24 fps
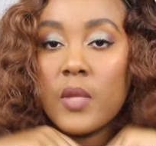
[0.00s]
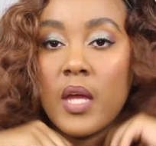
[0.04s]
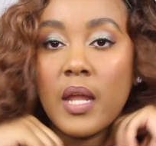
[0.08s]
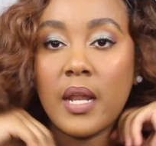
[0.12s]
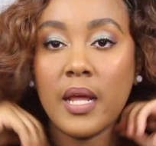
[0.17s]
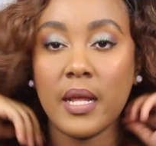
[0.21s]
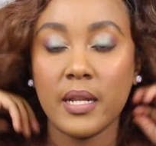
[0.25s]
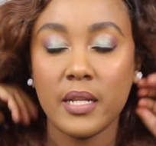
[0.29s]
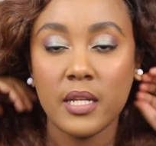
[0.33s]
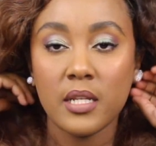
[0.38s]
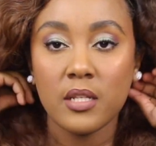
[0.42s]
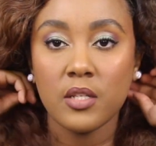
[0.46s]

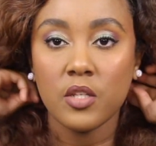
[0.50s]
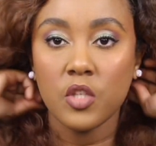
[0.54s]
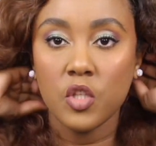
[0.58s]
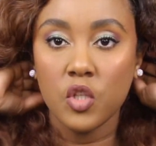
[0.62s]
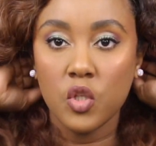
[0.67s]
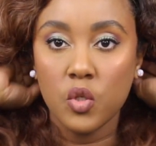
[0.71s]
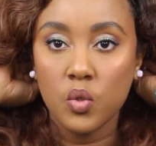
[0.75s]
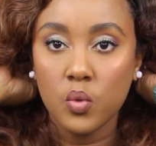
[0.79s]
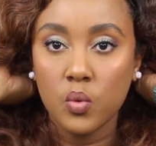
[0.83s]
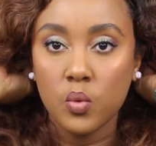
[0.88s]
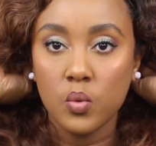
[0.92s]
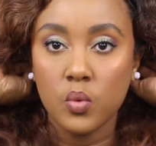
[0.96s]
And I didn't
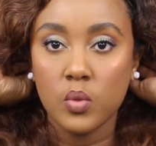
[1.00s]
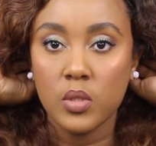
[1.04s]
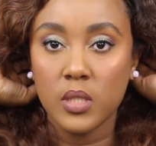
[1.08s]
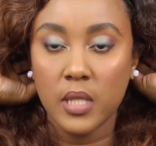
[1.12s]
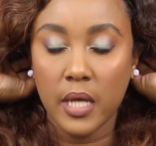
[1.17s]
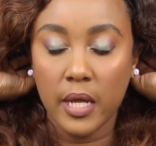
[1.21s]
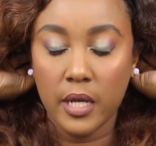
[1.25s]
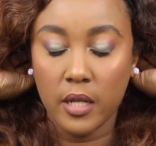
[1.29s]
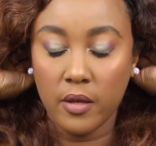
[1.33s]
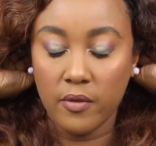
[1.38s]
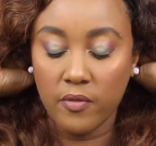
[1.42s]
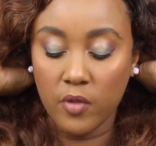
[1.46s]
use
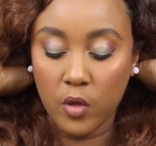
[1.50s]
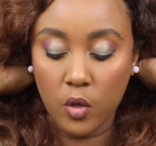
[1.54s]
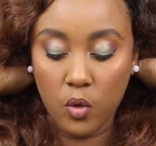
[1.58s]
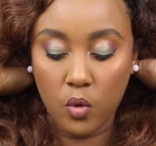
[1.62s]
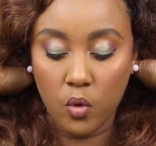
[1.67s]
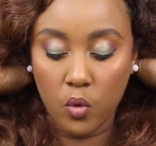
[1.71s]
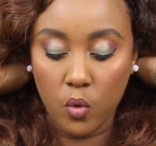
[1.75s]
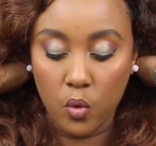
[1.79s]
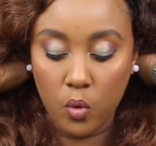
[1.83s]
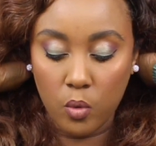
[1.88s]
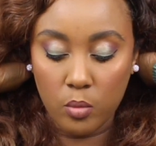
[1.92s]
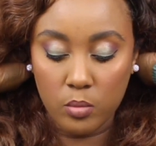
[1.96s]
any of the
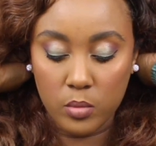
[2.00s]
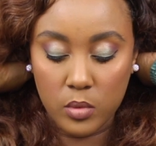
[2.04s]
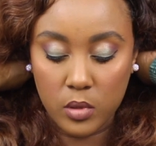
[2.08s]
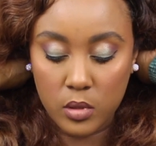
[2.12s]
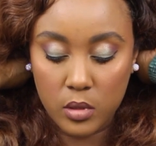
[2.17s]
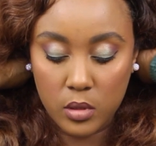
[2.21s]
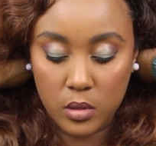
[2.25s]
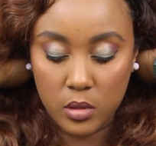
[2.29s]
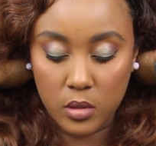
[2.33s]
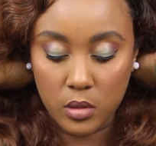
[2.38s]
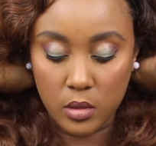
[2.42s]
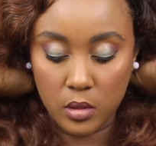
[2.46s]

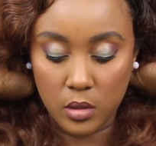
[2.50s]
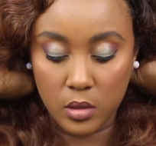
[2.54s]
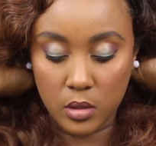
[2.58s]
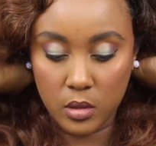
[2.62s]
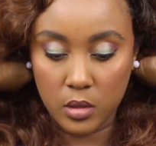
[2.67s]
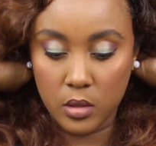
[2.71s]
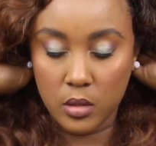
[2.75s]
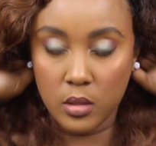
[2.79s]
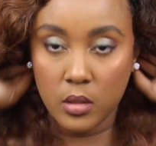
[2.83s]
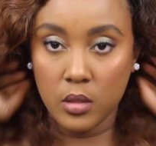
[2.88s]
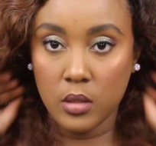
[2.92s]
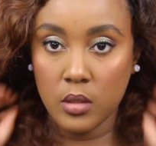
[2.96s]
combs.
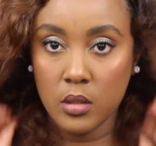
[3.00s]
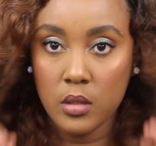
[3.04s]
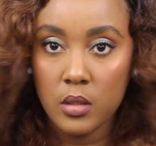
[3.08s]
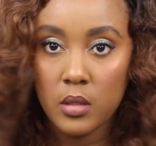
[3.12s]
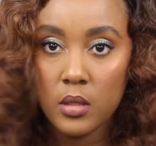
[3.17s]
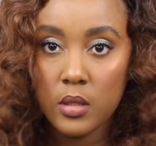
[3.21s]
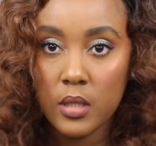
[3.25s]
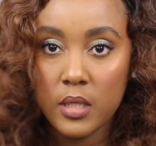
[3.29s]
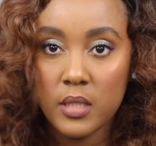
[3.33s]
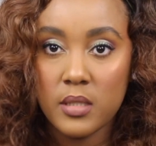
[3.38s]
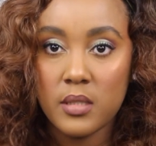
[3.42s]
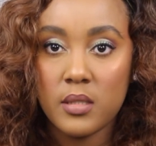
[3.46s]

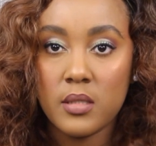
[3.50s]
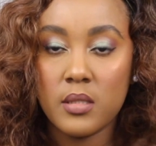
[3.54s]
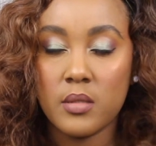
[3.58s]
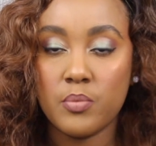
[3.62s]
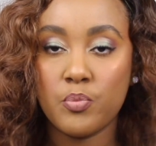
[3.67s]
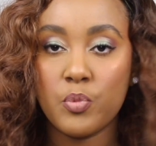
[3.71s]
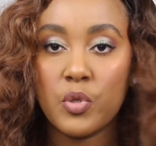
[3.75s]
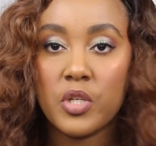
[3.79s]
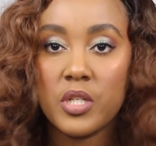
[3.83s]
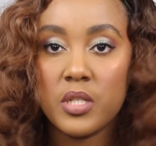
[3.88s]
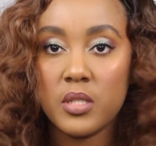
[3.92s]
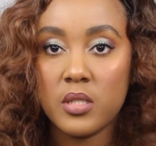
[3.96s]
It's
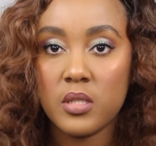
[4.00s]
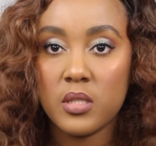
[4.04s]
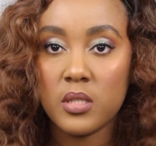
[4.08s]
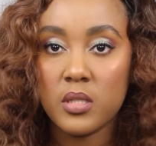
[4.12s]
pretty